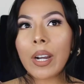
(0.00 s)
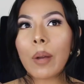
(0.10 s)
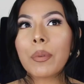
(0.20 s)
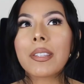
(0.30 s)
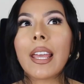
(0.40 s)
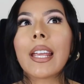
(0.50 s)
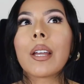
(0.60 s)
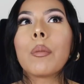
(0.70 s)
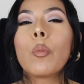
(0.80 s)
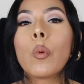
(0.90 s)
one I was
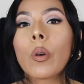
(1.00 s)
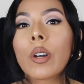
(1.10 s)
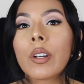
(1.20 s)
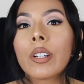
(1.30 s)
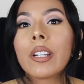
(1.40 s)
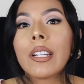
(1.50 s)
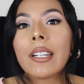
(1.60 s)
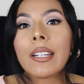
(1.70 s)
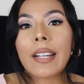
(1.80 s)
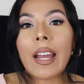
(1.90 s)
like more
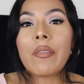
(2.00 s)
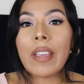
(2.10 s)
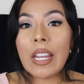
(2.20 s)
kind of